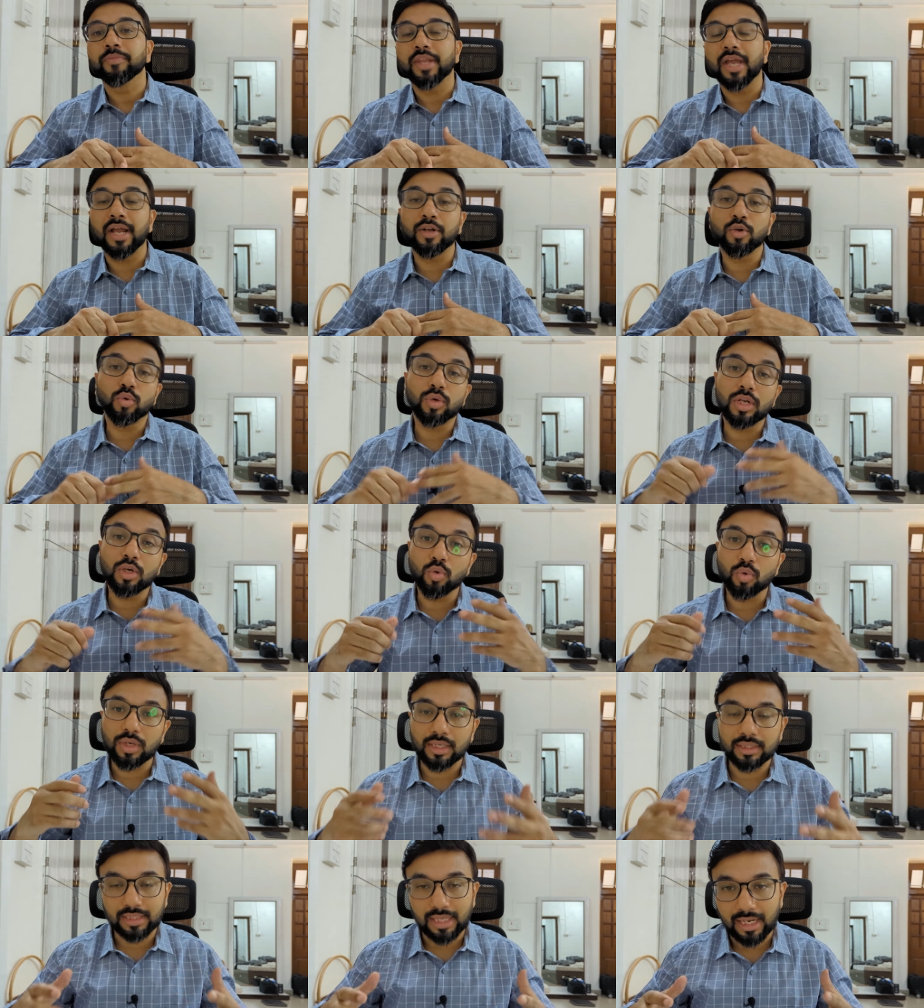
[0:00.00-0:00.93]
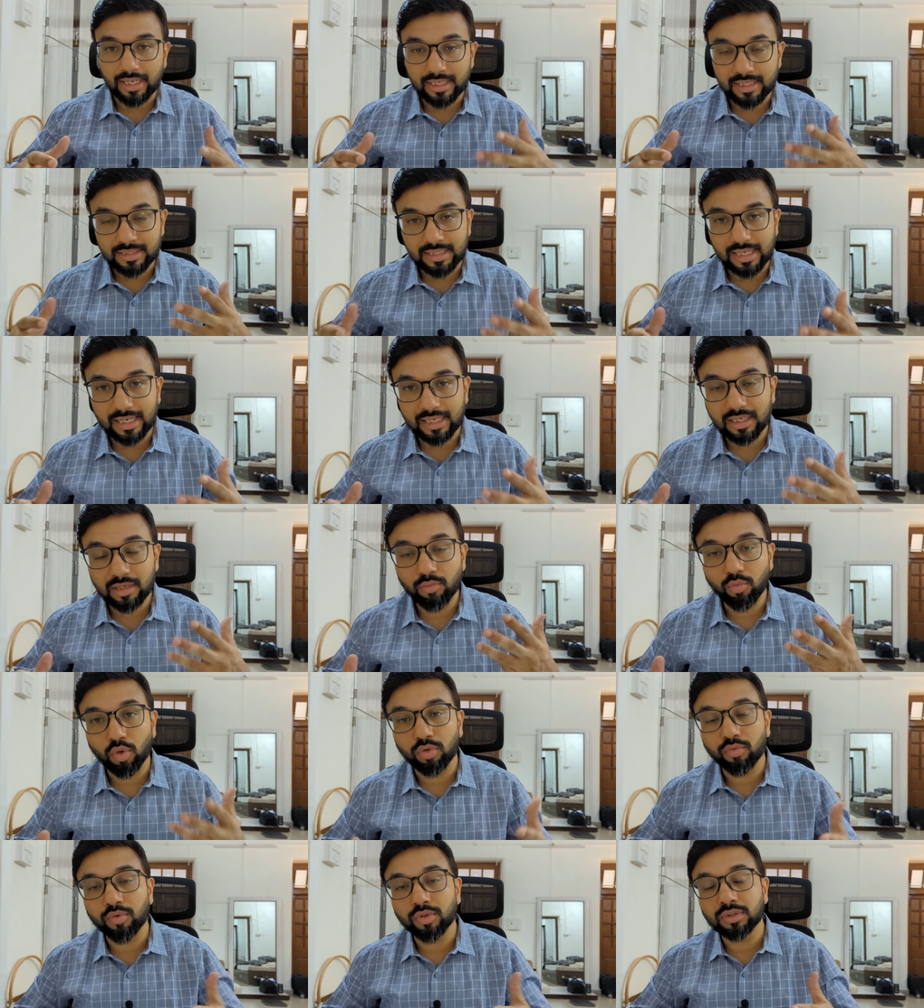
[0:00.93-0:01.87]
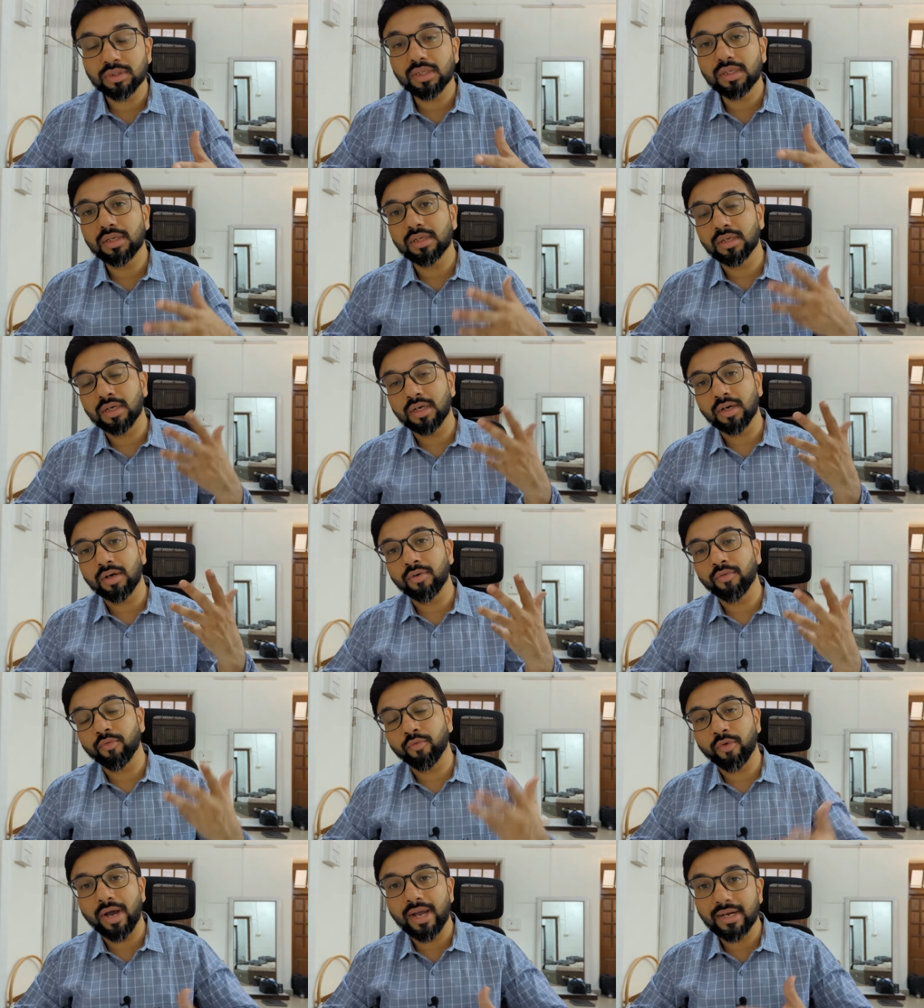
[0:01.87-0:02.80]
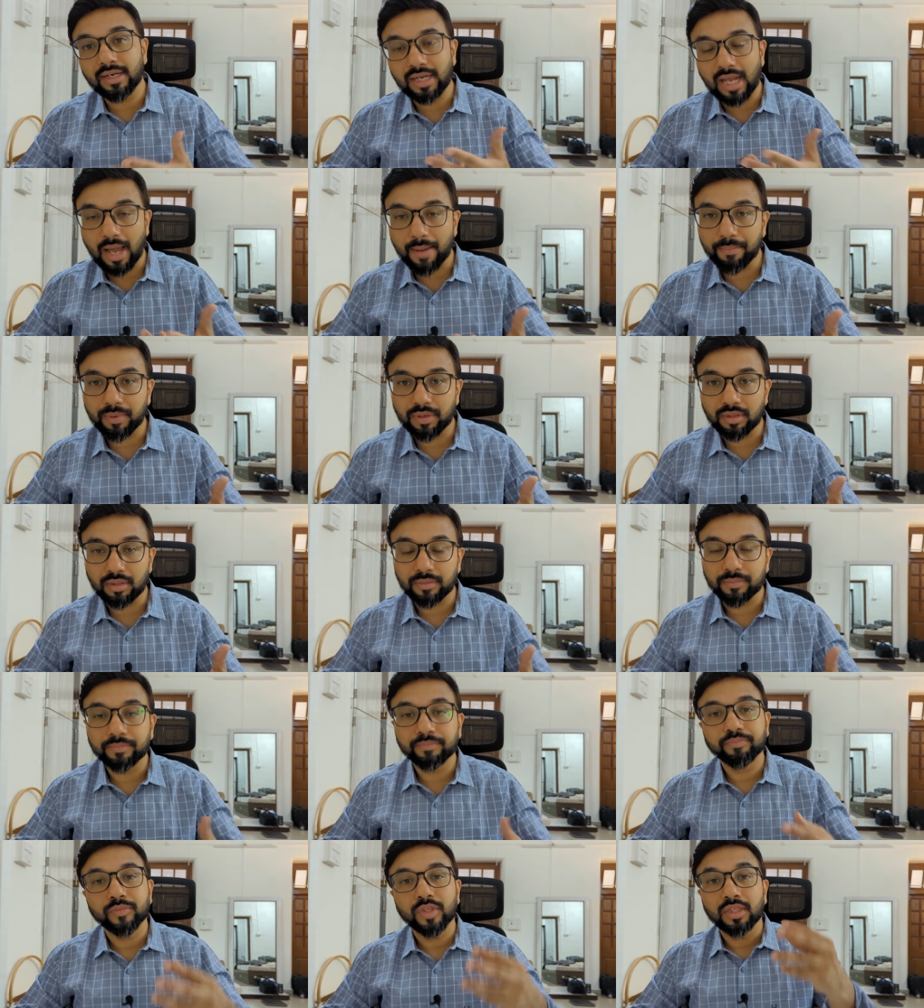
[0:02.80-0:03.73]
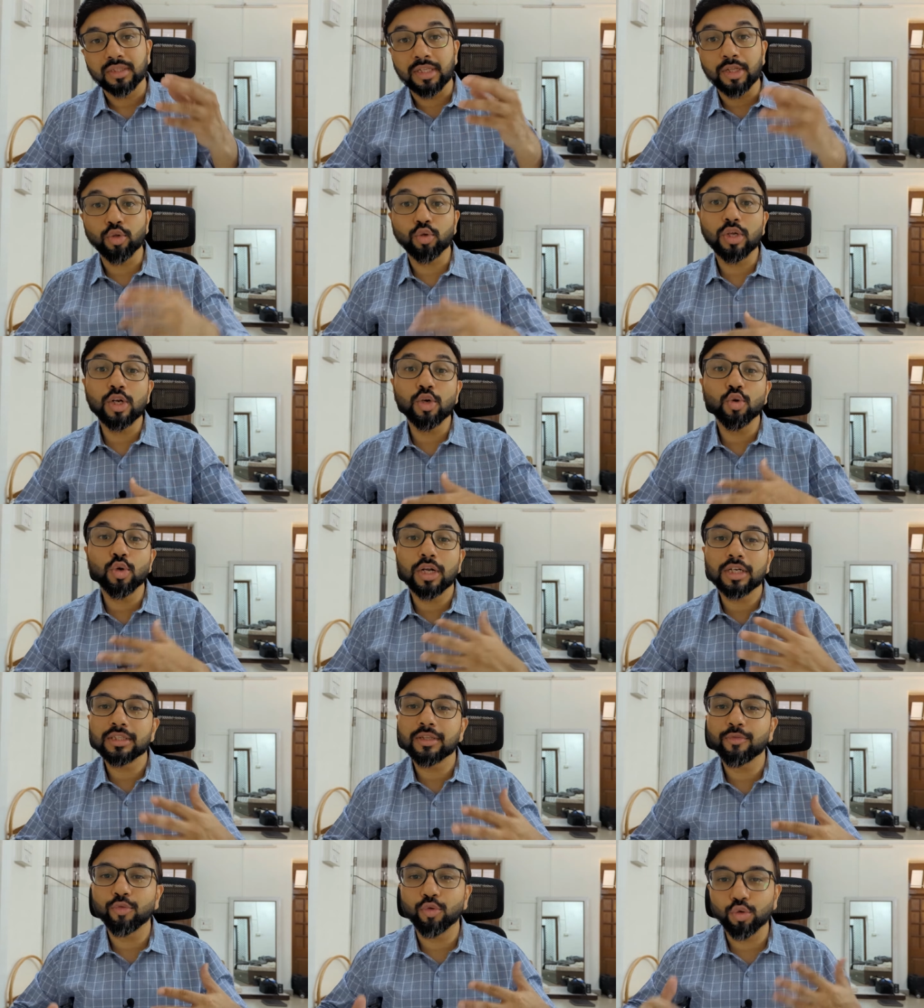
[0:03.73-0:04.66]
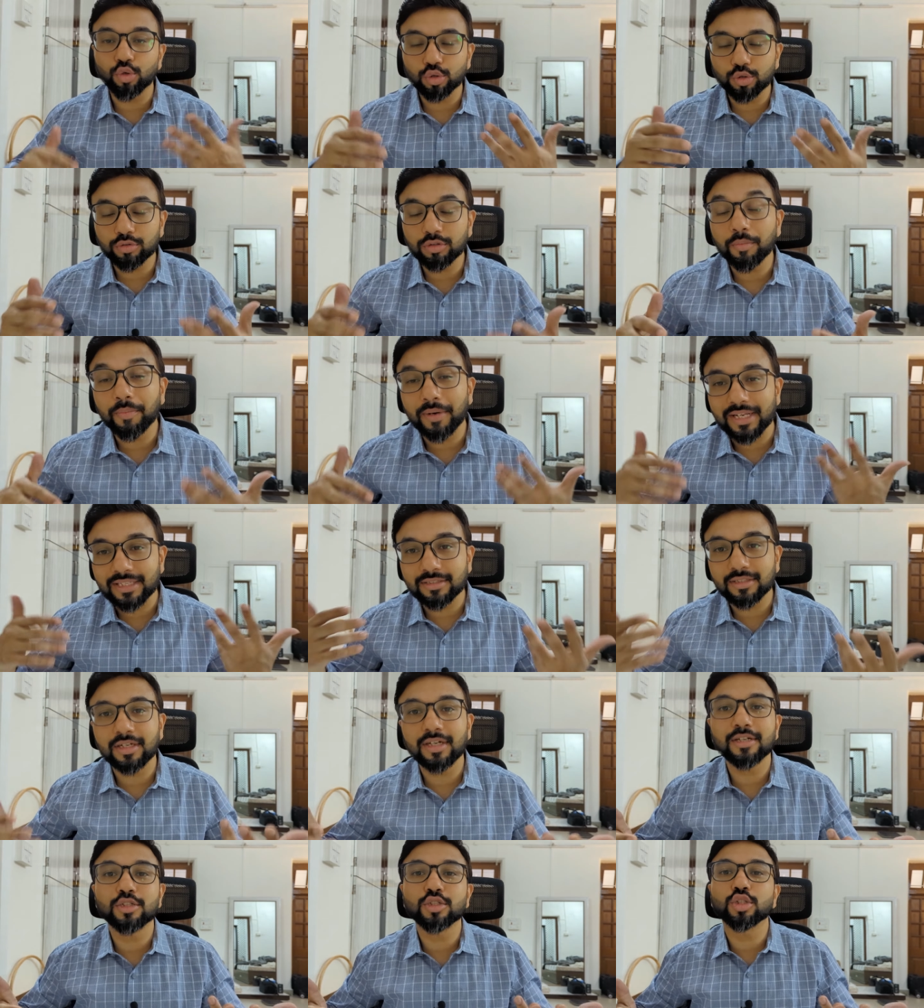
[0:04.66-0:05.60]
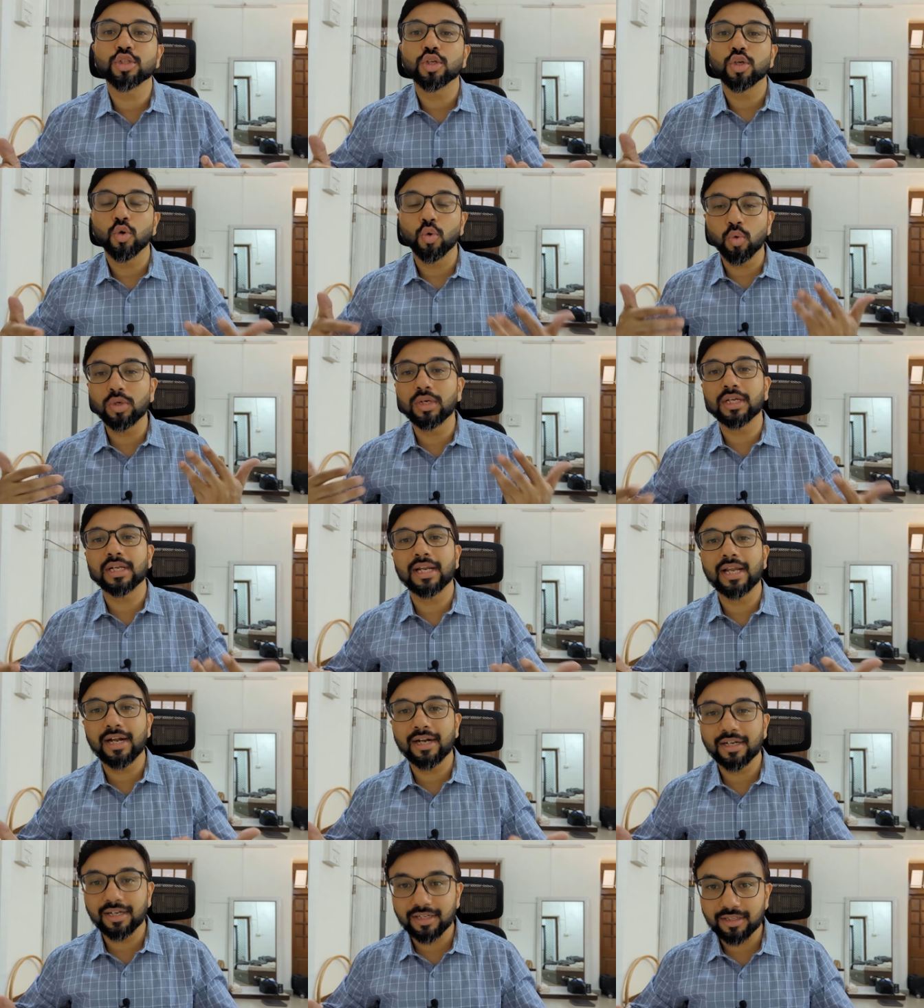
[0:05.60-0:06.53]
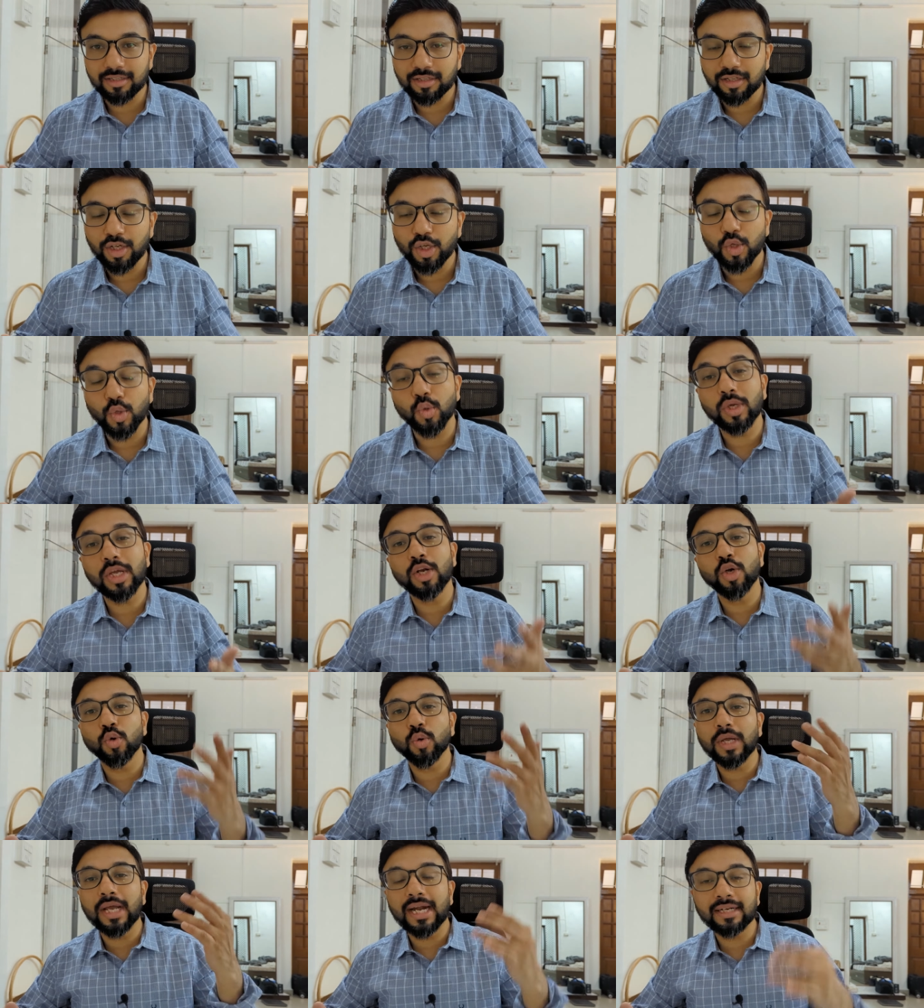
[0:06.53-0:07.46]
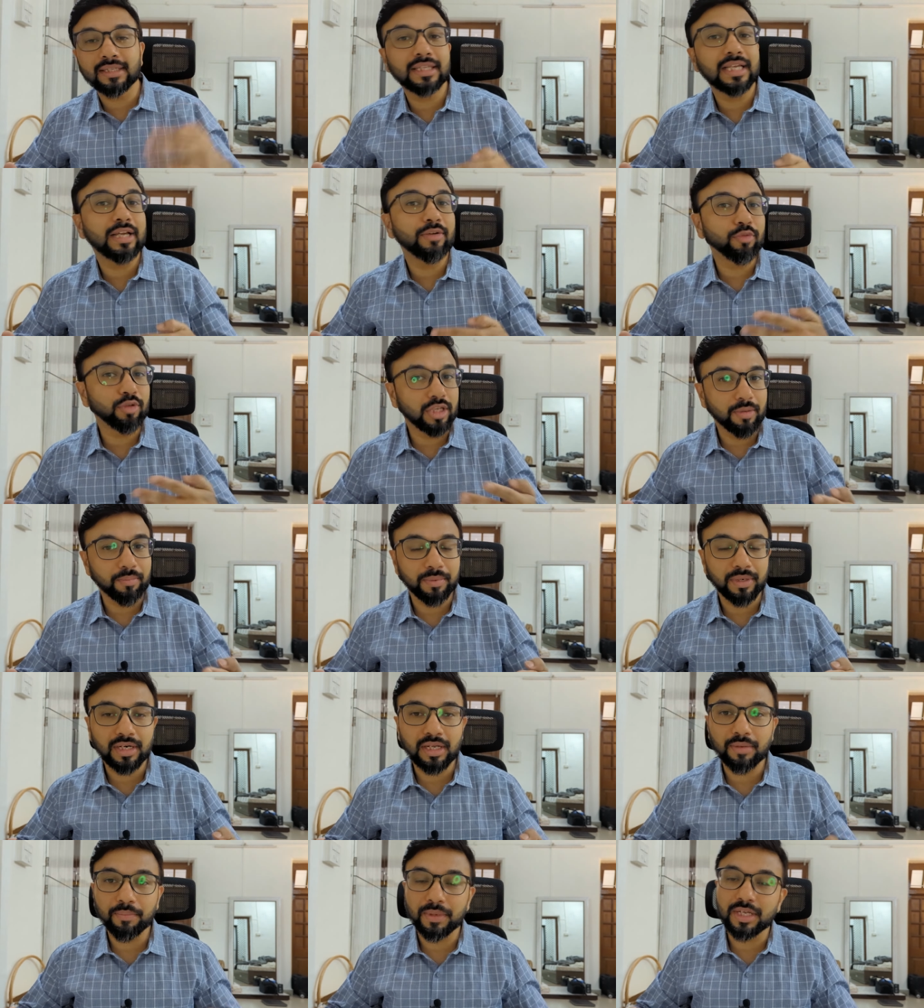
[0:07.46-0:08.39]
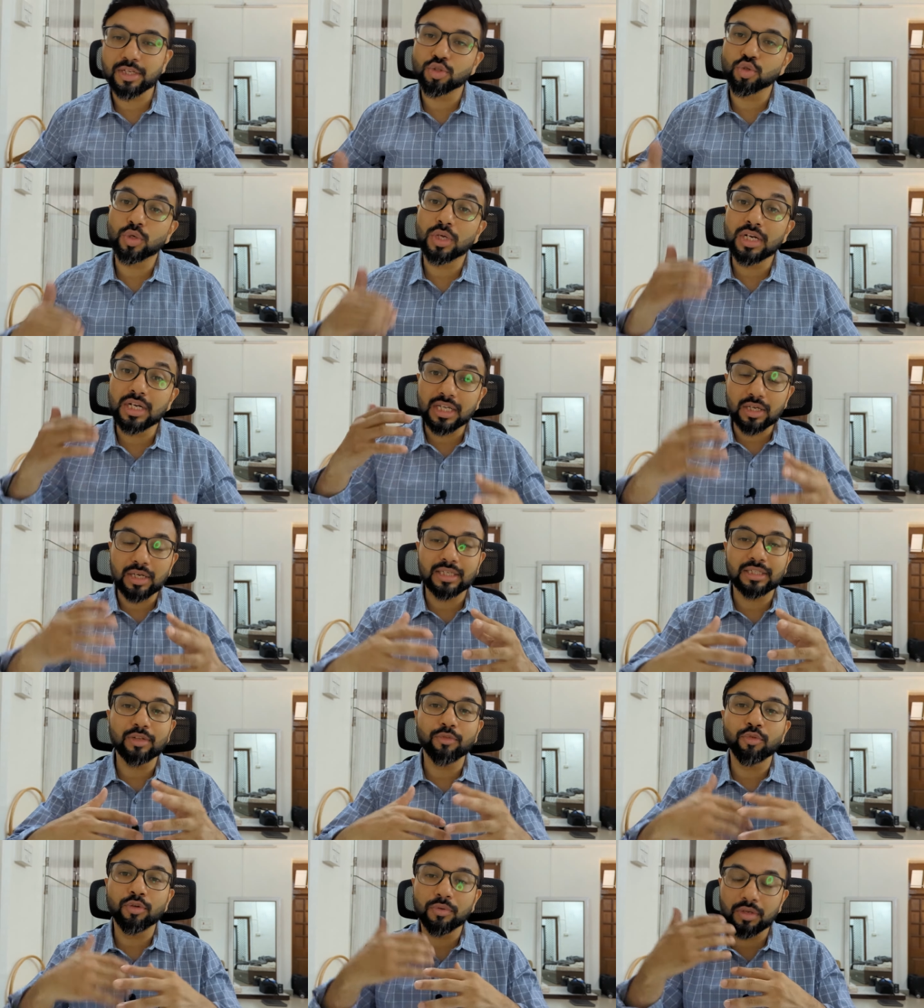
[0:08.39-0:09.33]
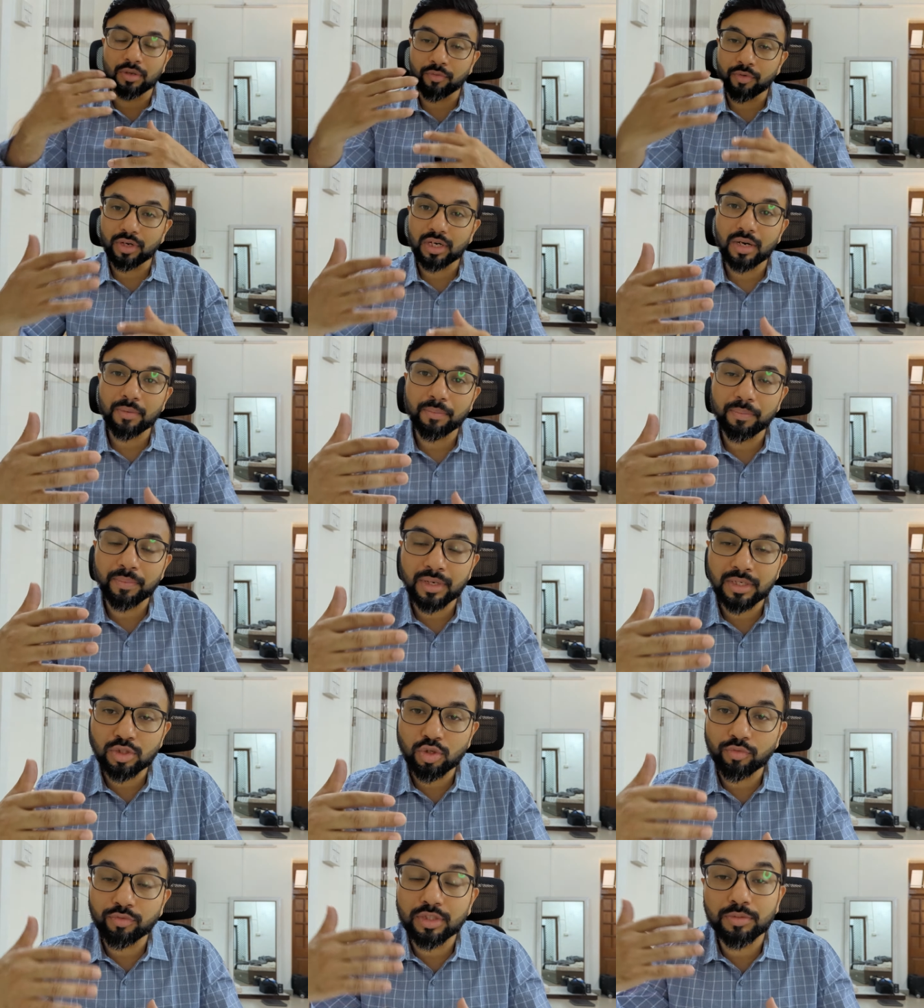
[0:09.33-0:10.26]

and you can look at that exactly what was the why it happened. Then you can look at the photos of the presidents who declared it. You can look at their Wikipedia page. You can look at the Wikipedia page of